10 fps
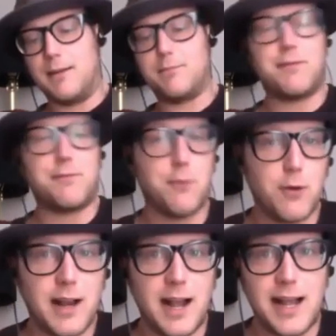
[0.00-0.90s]

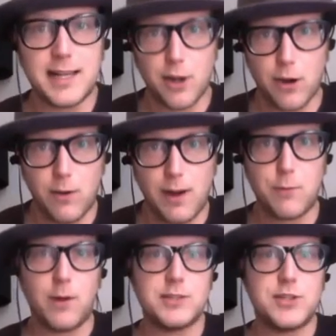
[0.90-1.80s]
Before I go, I
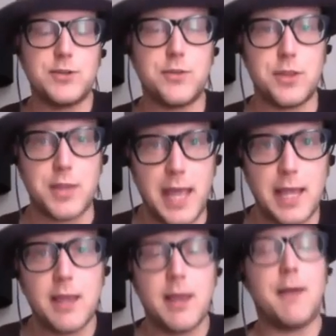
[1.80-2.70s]
want to
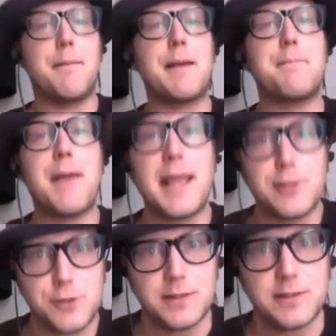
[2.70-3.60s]
thank my
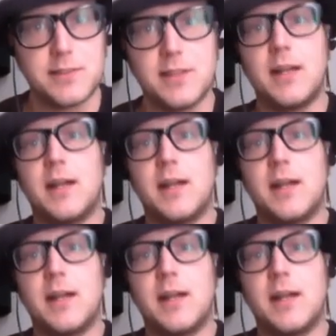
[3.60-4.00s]
patrons,